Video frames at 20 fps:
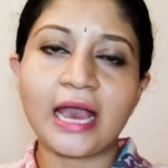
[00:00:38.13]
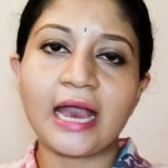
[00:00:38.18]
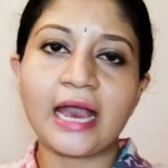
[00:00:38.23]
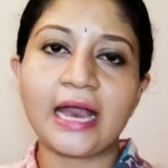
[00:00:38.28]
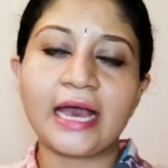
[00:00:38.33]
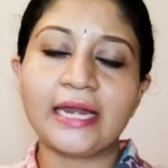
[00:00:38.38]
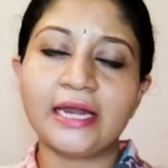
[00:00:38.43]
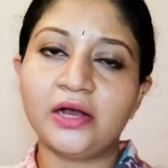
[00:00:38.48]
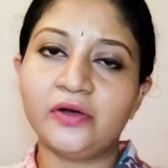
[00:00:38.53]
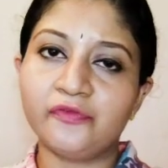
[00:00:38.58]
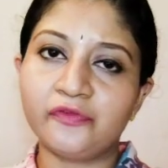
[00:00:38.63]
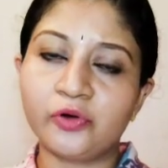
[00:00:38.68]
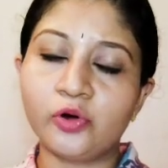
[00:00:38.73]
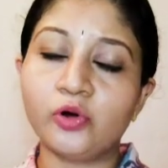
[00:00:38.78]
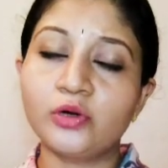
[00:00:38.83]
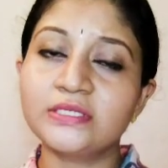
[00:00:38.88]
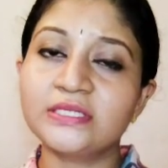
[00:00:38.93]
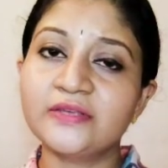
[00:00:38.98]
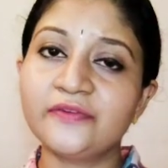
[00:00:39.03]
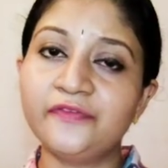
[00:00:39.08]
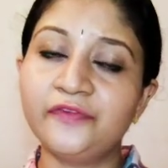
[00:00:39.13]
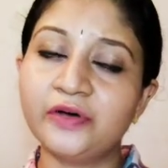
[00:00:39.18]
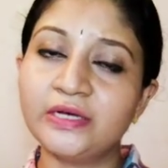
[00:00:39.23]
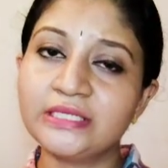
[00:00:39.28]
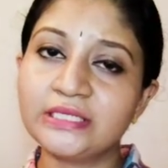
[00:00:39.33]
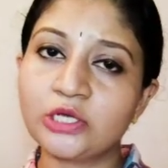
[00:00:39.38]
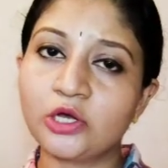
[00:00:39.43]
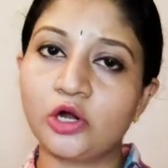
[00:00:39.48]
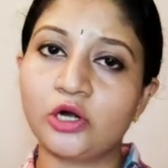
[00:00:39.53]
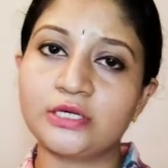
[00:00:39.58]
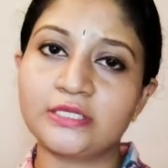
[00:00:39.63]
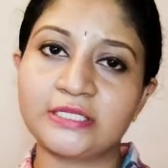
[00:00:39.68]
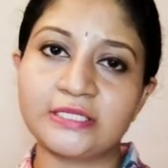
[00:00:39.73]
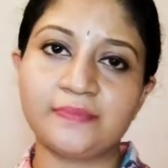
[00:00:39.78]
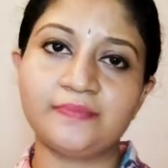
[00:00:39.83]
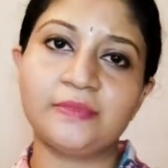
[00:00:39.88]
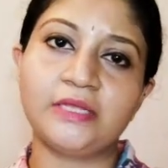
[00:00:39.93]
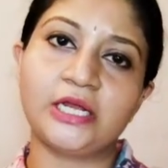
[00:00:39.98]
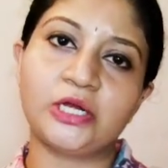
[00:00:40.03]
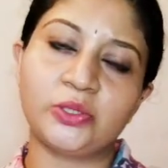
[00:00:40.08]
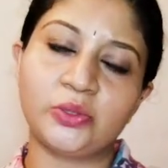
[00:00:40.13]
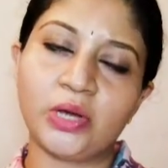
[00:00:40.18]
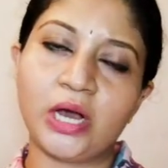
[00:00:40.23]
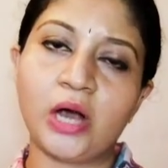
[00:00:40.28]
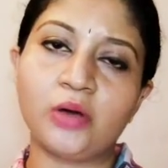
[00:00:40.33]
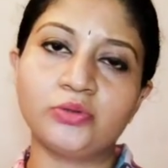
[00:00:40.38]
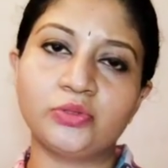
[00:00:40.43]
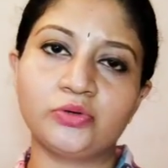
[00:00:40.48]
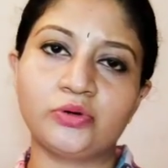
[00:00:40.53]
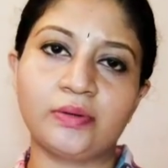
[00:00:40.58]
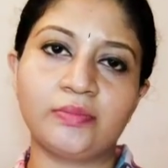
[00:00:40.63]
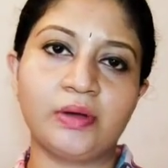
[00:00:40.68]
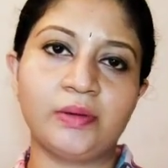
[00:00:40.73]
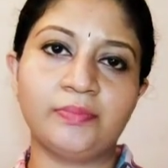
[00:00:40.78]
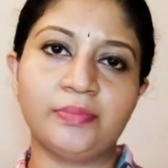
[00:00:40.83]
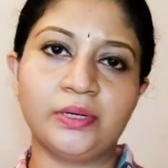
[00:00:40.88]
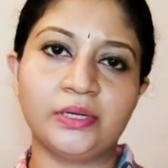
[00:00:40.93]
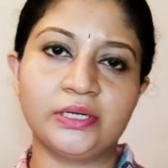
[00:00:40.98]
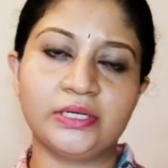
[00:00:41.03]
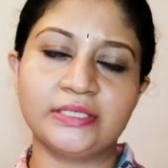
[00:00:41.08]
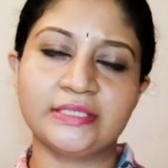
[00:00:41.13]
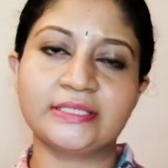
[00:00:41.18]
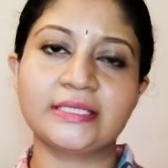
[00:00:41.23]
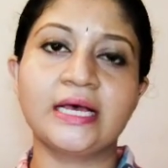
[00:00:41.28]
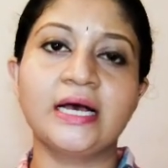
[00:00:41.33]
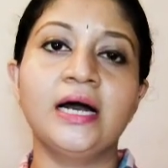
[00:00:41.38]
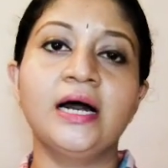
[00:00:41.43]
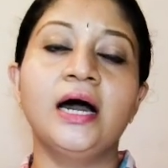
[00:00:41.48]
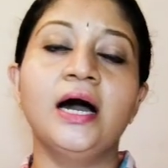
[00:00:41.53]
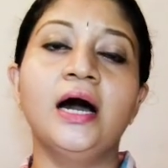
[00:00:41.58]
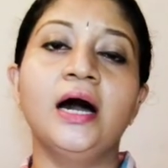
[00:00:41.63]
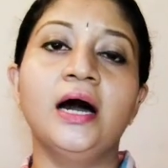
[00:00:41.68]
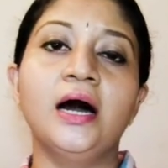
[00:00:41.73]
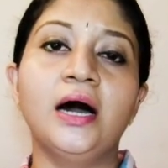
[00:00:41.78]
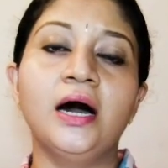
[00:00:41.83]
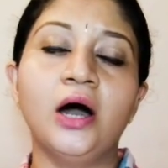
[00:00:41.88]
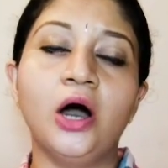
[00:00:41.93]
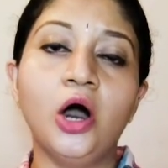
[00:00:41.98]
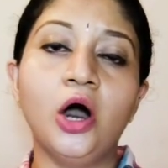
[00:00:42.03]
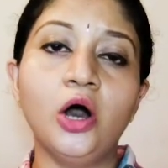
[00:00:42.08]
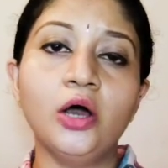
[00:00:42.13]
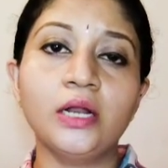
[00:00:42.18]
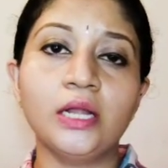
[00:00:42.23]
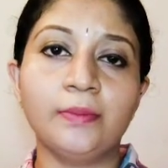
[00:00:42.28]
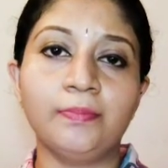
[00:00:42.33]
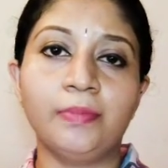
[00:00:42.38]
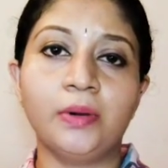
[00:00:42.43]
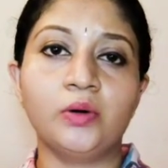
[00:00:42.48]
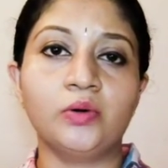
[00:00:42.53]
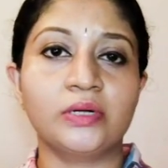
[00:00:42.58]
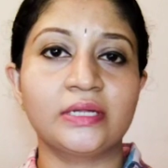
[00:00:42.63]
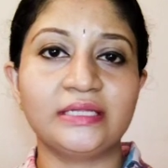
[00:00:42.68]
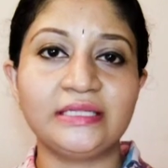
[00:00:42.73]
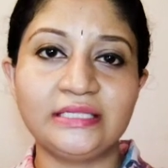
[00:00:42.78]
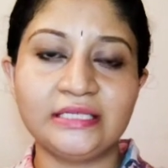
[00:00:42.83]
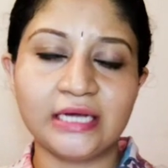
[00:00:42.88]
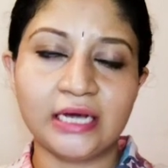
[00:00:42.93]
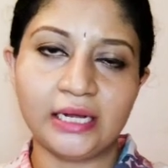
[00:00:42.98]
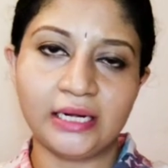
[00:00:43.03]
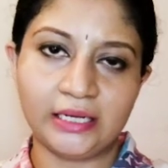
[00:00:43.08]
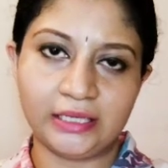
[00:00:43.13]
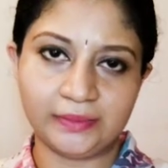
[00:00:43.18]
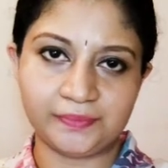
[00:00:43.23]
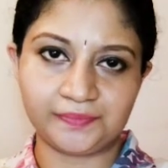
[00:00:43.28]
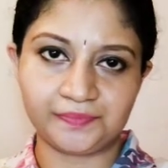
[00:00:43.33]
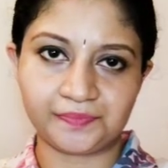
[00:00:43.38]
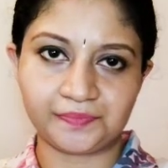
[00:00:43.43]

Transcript: And of course, the first concept that you have to remember is all about jnana.